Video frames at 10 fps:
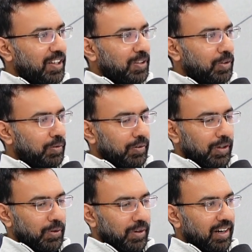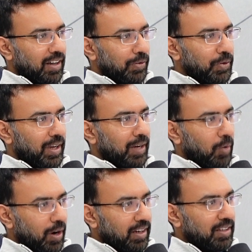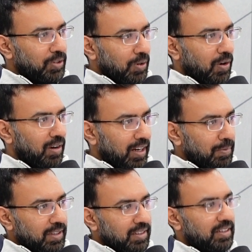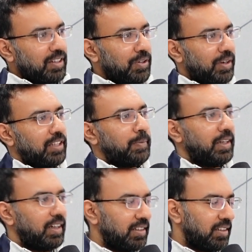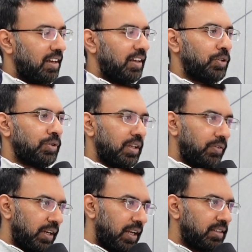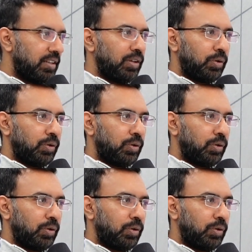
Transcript: So we will look at how you can monetize your online presence and your expertise using freelancing,